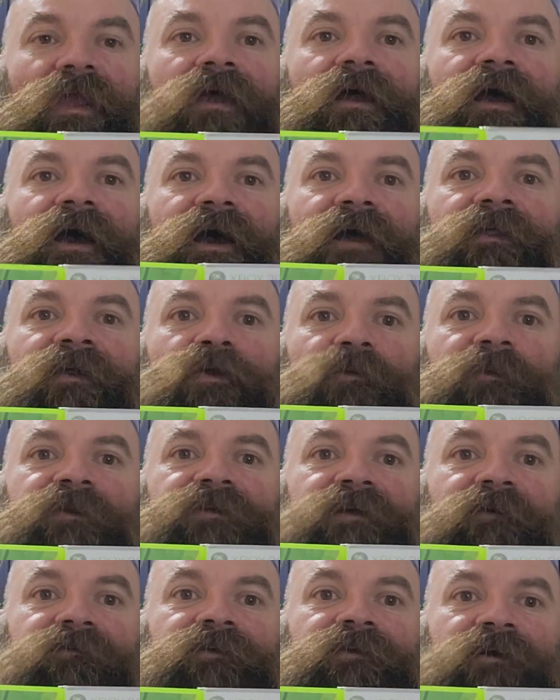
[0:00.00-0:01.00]
I think it would be
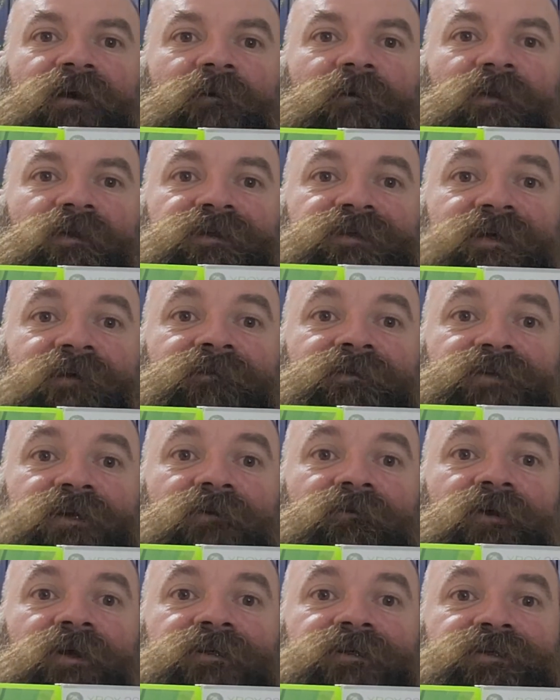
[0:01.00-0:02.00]
tough to talk about the 7th
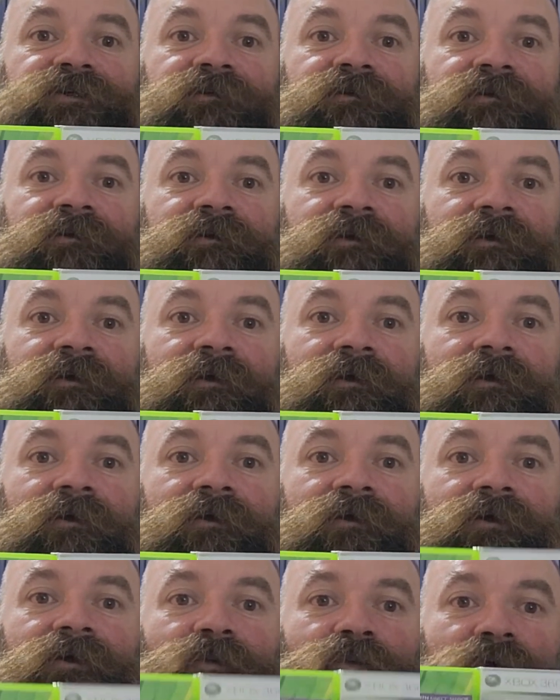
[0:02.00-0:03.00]
generation
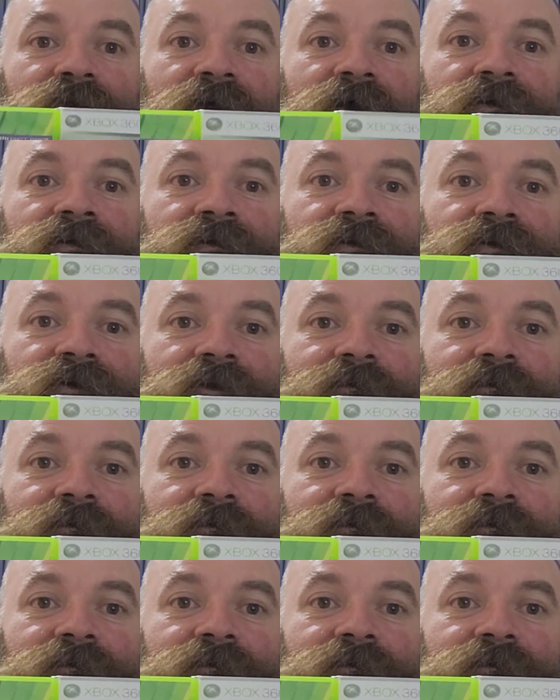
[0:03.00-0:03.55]
without including